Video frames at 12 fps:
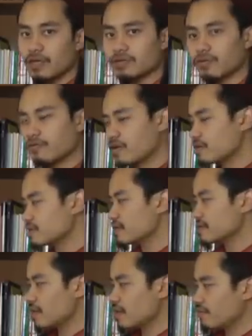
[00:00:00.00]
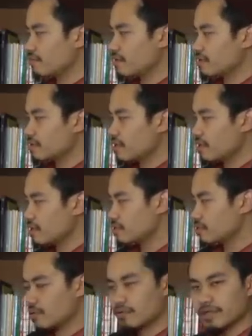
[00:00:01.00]
So first, let's
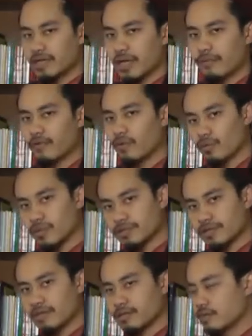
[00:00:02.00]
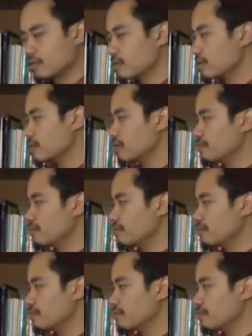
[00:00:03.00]
do a recap of what we said. The